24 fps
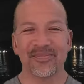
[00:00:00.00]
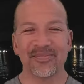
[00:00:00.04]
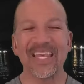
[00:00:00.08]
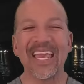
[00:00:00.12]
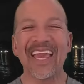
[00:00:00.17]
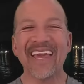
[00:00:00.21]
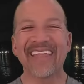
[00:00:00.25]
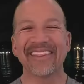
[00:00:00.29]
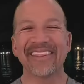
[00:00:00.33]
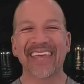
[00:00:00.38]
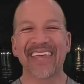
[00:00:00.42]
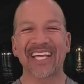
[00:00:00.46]

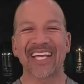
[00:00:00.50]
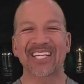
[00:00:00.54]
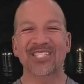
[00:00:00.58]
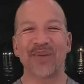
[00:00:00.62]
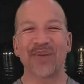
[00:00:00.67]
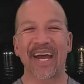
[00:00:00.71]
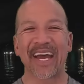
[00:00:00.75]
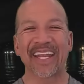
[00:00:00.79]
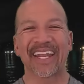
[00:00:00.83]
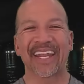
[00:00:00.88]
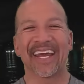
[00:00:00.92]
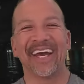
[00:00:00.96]
Thanks,
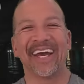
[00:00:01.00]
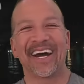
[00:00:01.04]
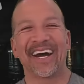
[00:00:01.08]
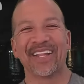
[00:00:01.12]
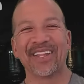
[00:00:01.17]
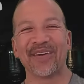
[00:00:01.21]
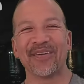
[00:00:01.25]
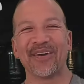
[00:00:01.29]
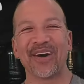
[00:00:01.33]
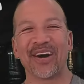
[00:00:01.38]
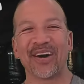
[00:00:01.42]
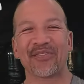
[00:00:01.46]
Matt.
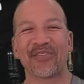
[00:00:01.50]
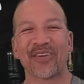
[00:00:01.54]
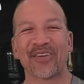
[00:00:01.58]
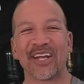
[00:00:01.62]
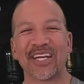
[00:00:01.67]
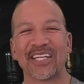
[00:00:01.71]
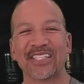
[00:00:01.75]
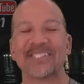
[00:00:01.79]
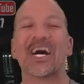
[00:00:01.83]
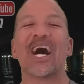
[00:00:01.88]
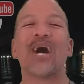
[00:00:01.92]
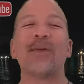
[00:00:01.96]
Aloha,
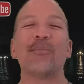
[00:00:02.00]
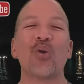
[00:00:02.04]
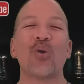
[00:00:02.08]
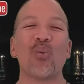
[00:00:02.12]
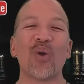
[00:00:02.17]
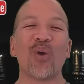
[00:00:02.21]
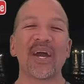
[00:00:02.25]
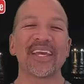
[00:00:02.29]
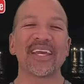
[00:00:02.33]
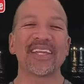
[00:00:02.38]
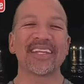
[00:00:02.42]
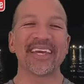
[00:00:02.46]
friends. I'm
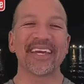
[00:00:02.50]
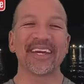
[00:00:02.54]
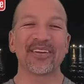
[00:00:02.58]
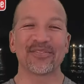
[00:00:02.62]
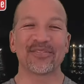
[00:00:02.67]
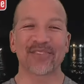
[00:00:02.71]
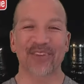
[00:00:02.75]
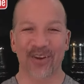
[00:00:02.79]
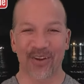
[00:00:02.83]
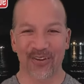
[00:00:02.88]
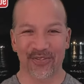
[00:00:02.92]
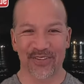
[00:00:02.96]
Hawaiian Dan of
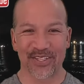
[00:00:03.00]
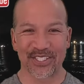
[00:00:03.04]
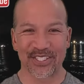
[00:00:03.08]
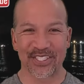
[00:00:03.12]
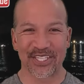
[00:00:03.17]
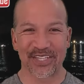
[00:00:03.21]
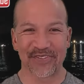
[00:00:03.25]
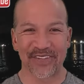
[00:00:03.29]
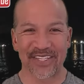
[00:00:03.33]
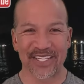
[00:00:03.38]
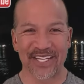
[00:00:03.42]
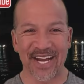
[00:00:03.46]

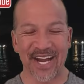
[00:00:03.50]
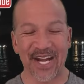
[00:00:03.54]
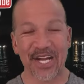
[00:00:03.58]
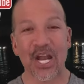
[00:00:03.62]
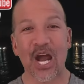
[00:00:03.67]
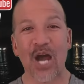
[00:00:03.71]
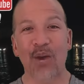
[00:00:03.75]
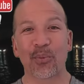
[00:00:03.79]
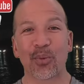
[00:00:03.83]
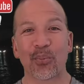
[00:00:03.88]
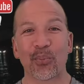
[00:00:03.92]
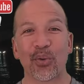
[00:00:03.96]

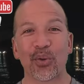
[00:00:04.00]
TalkFishTV.com reporting